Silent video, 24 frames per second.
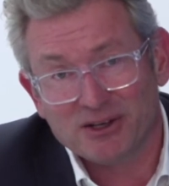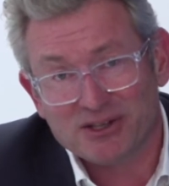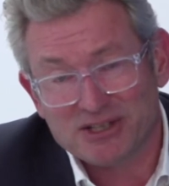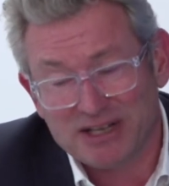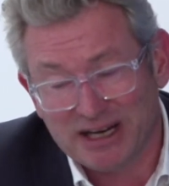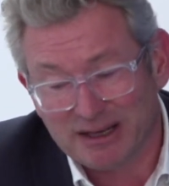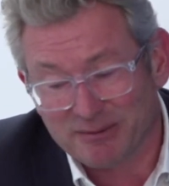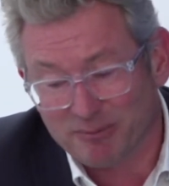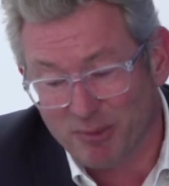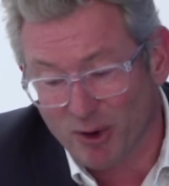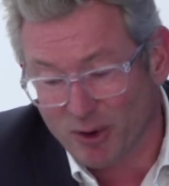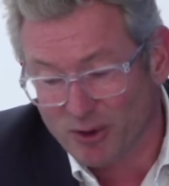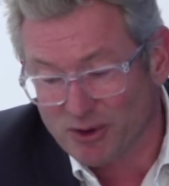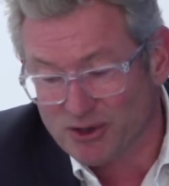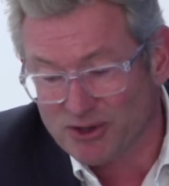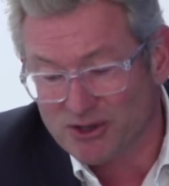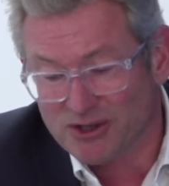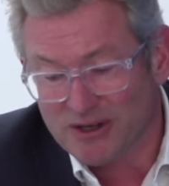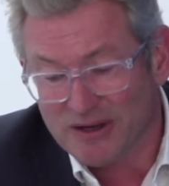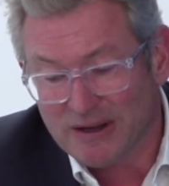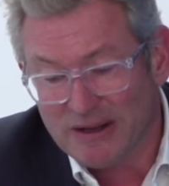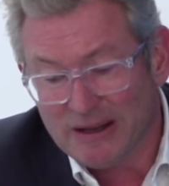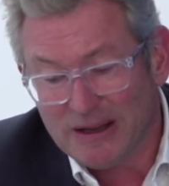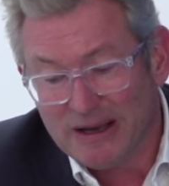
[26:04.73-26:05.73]
chat box.
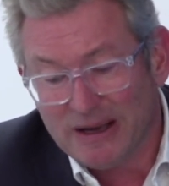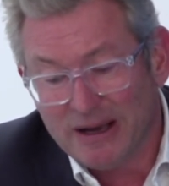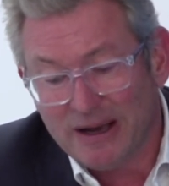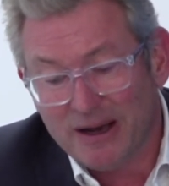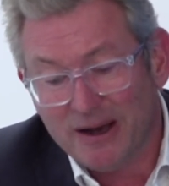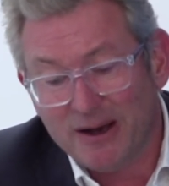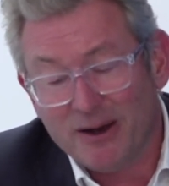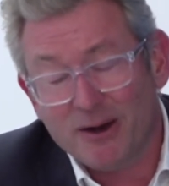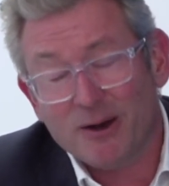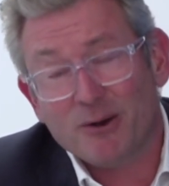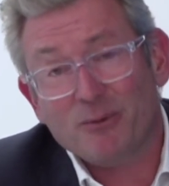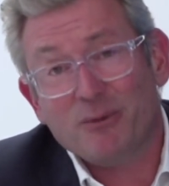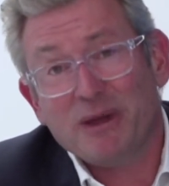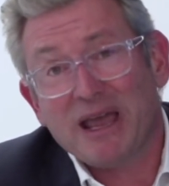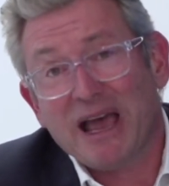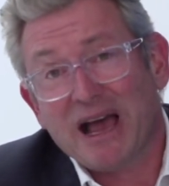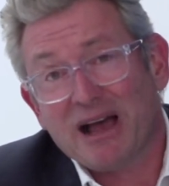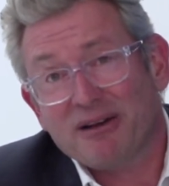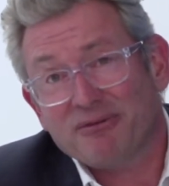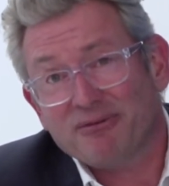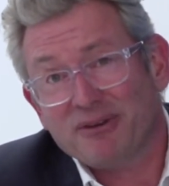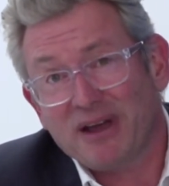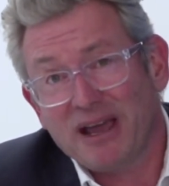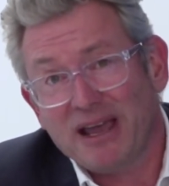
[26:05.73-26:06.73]
We
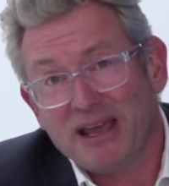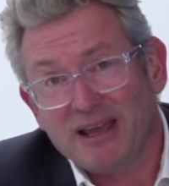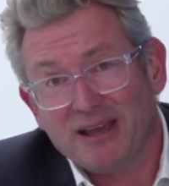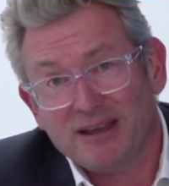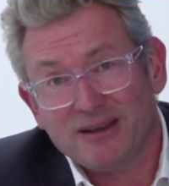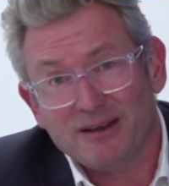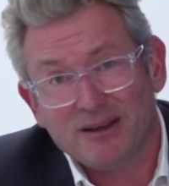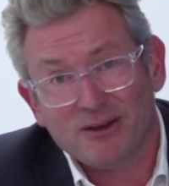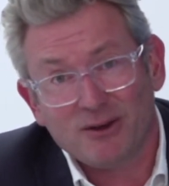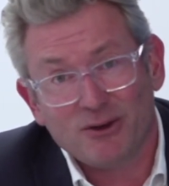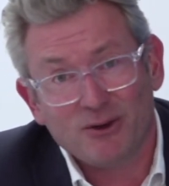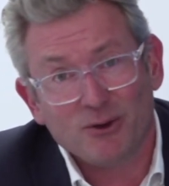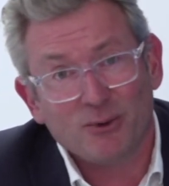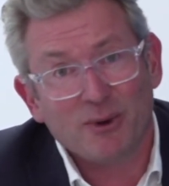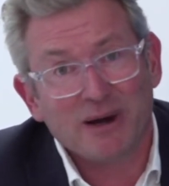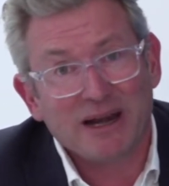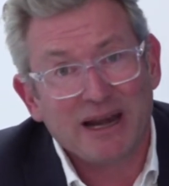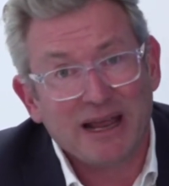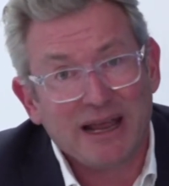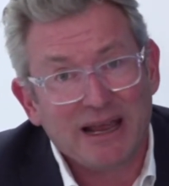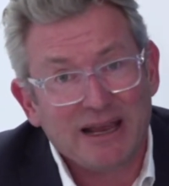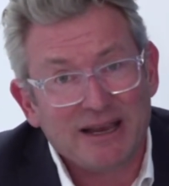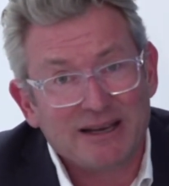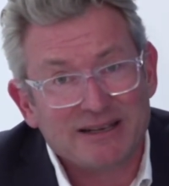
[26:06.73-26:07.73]
have a
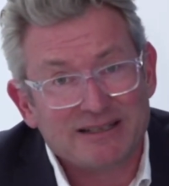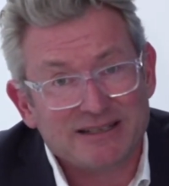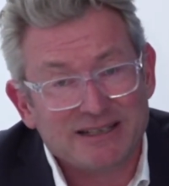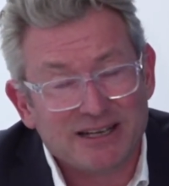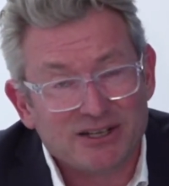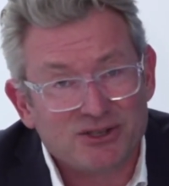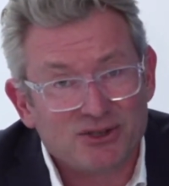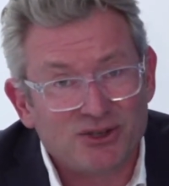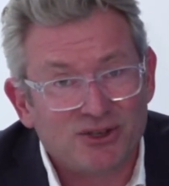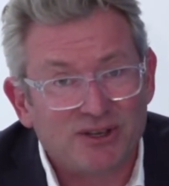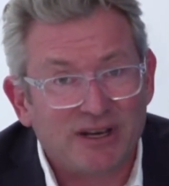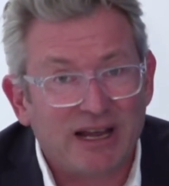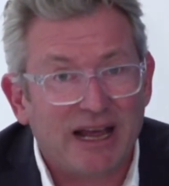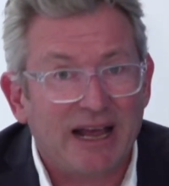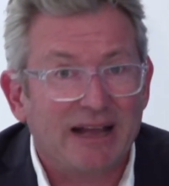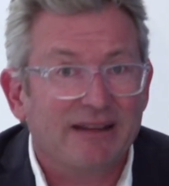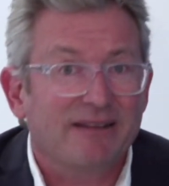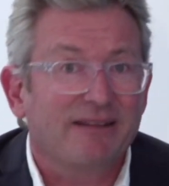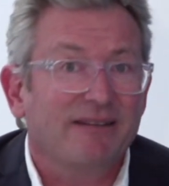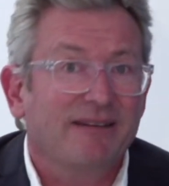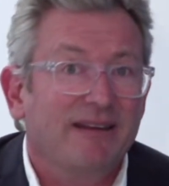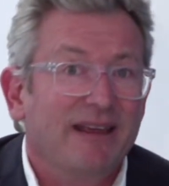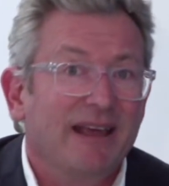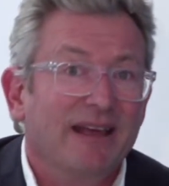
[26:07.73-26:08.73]
Q&A session
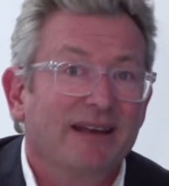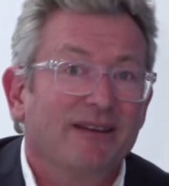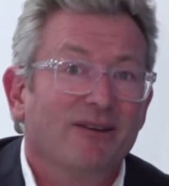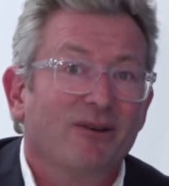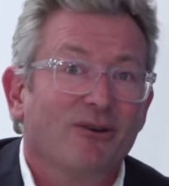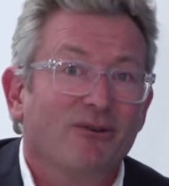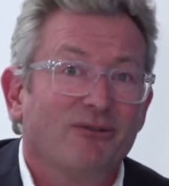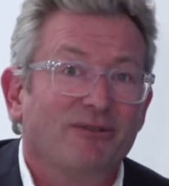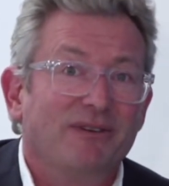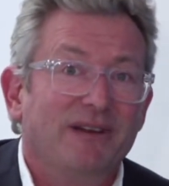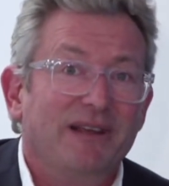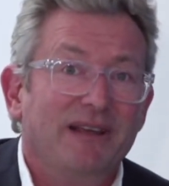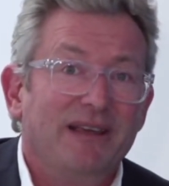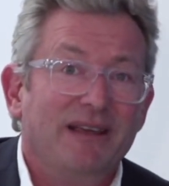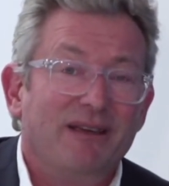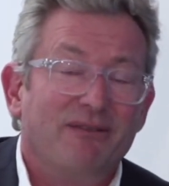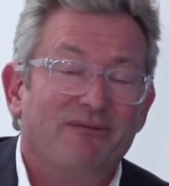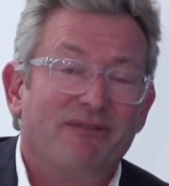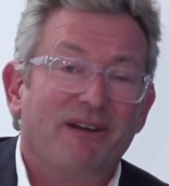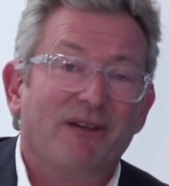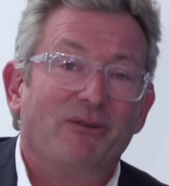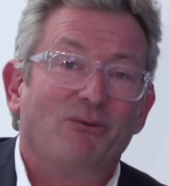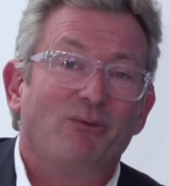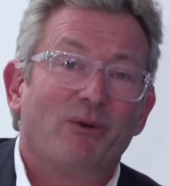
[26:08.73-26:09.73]
at the end of the
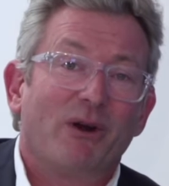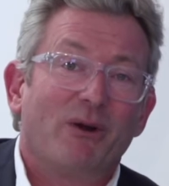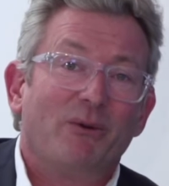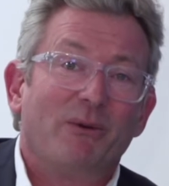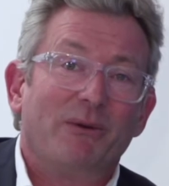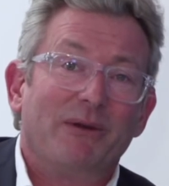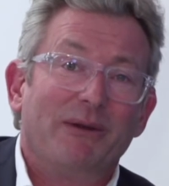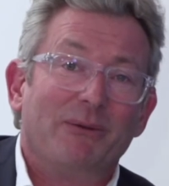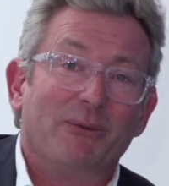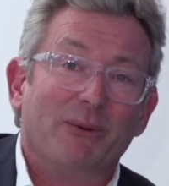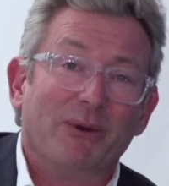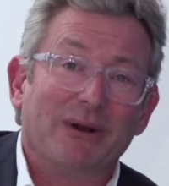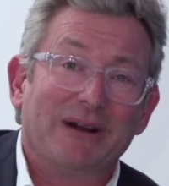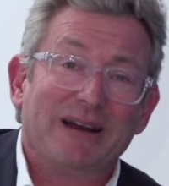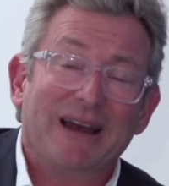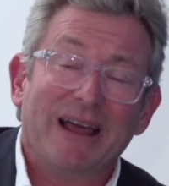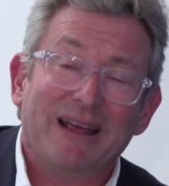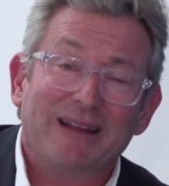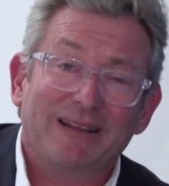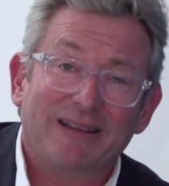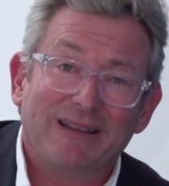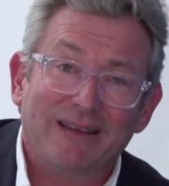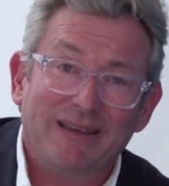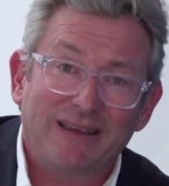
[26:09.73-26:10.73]
event where we will
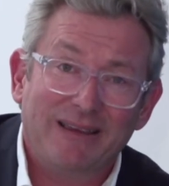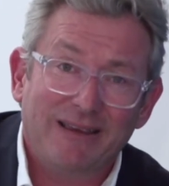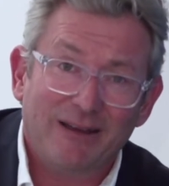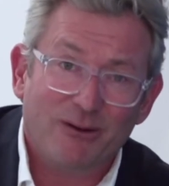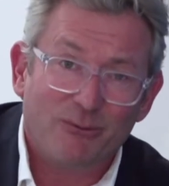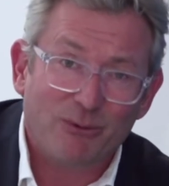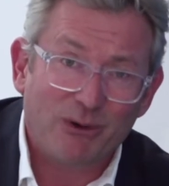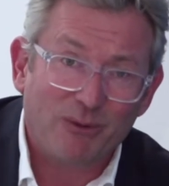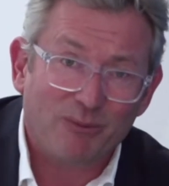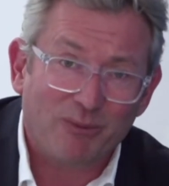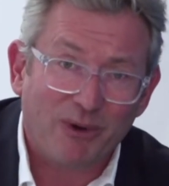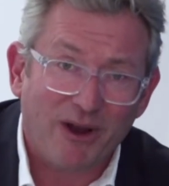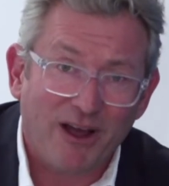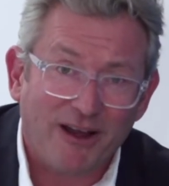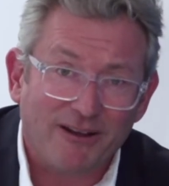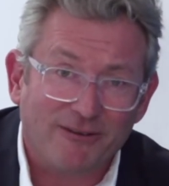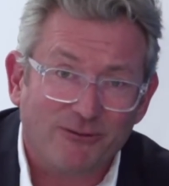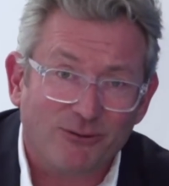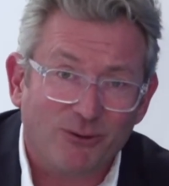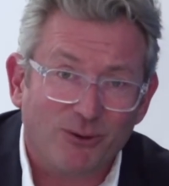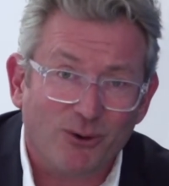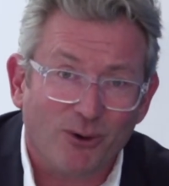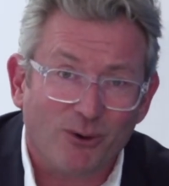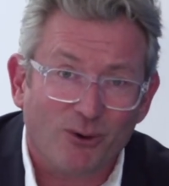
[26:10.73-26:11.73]
gladly reply
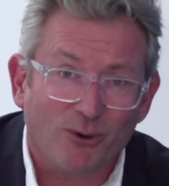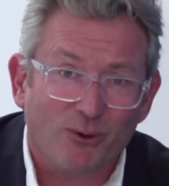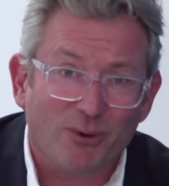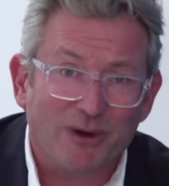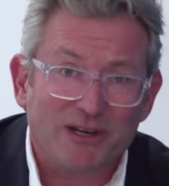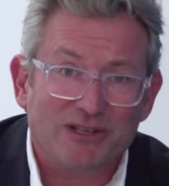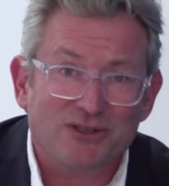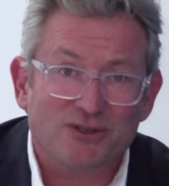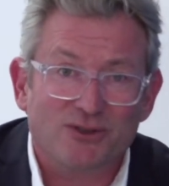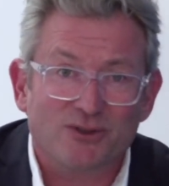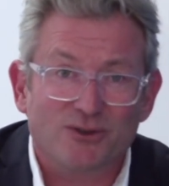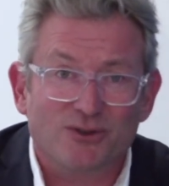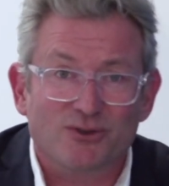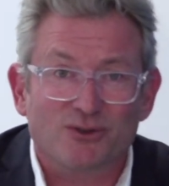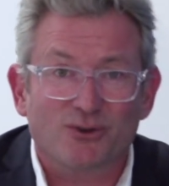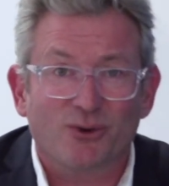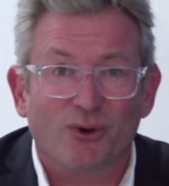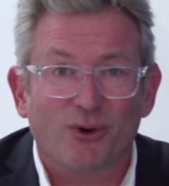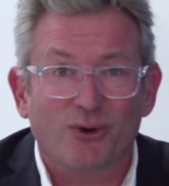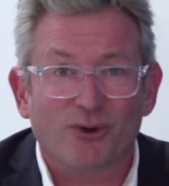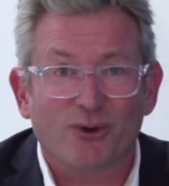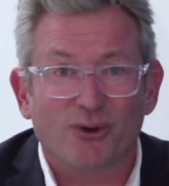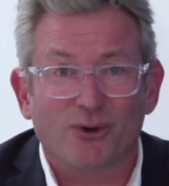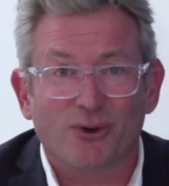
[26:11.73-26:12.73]
to your questions
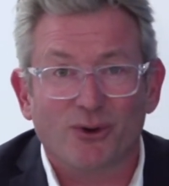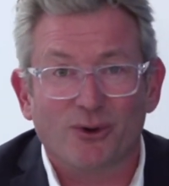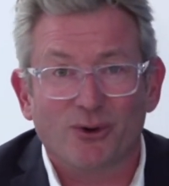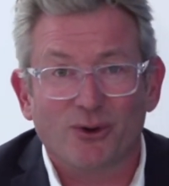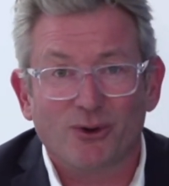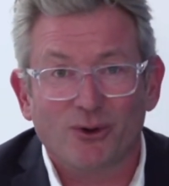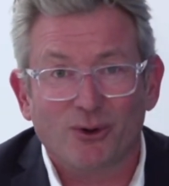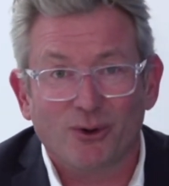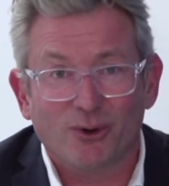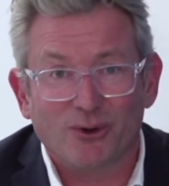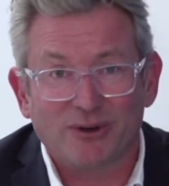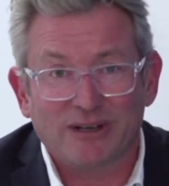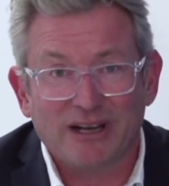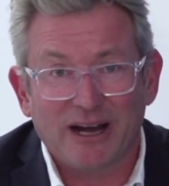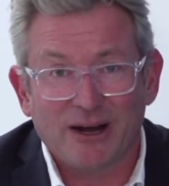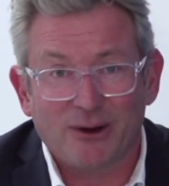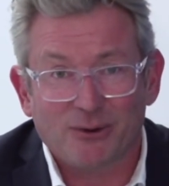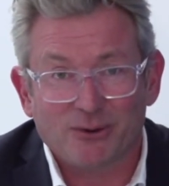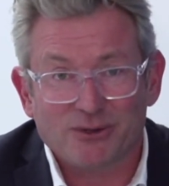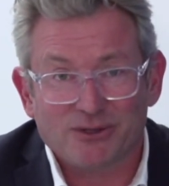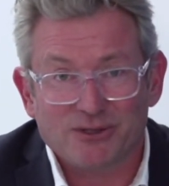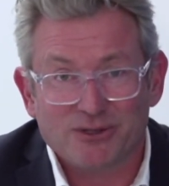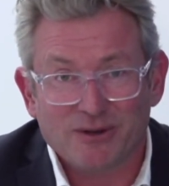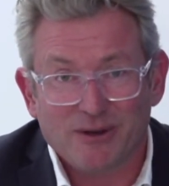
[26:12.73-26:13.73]
or your
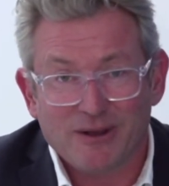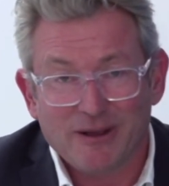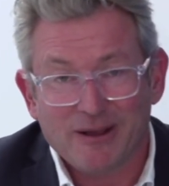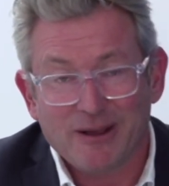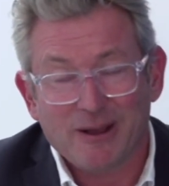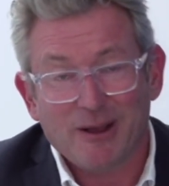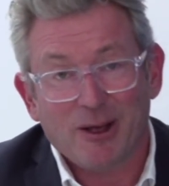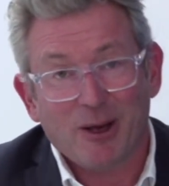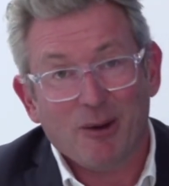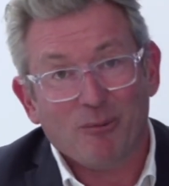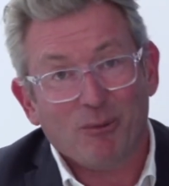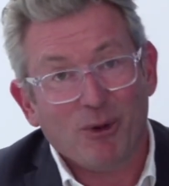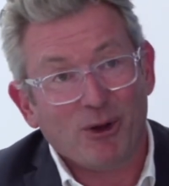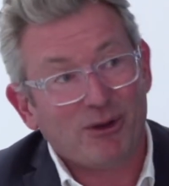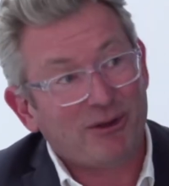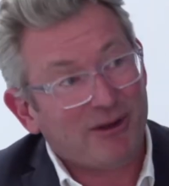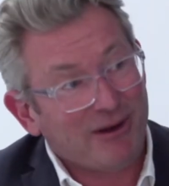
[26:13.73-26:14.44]
doubts. But